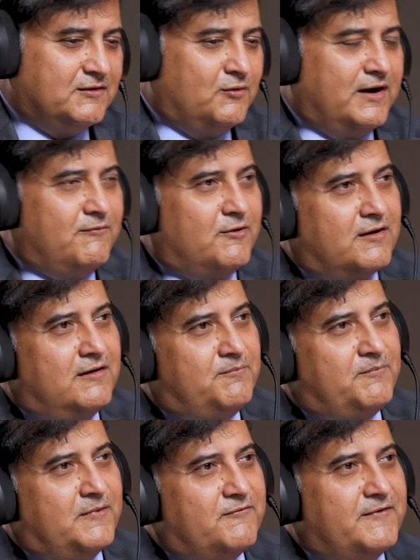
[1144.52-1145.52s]
no, I want a
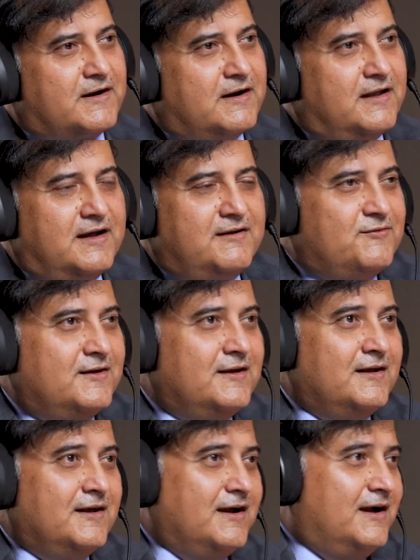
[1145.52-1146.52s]
perfect life,
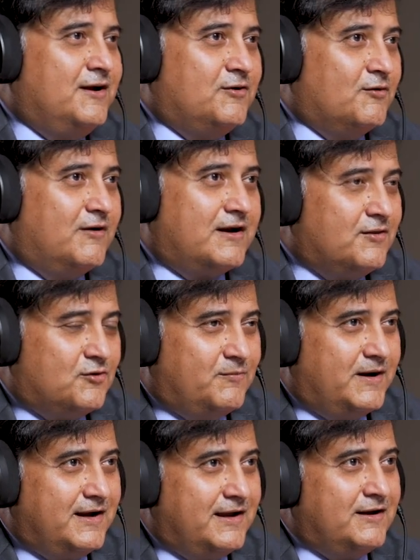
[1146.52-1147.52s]
and you are in
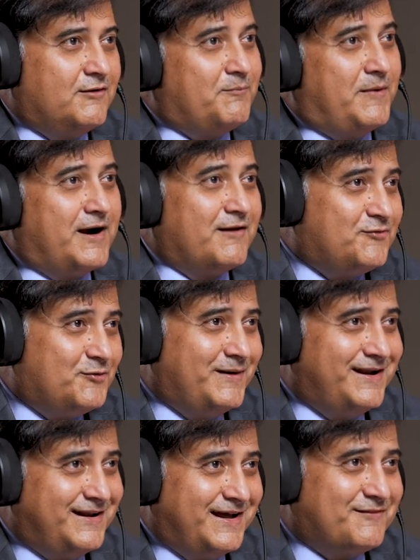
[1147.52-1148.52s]
Dubai and a part of
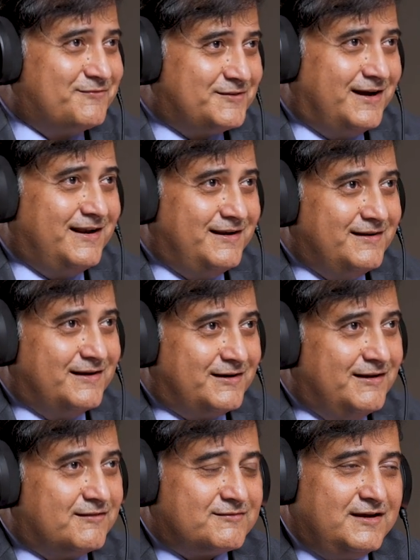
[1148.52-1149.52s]
Dubai lifestyle in the
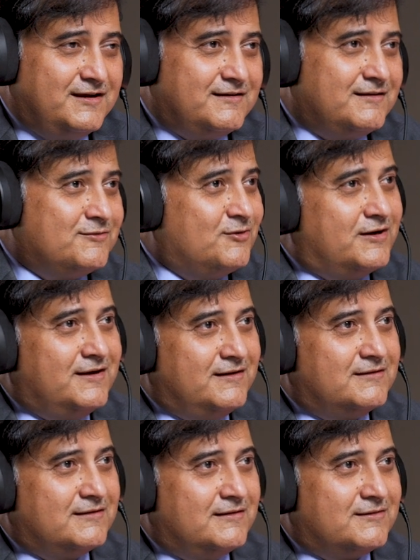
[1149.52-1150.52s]
real estate, sorry,
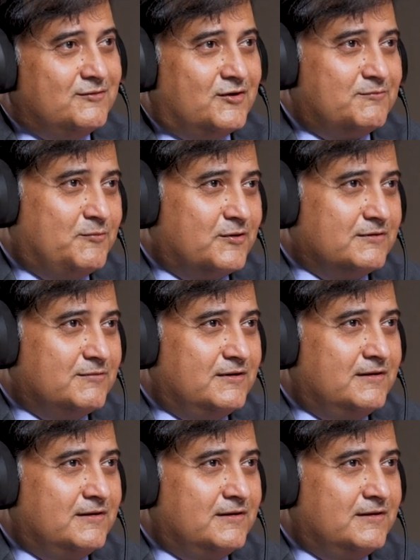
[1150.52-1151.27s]
it's not possible.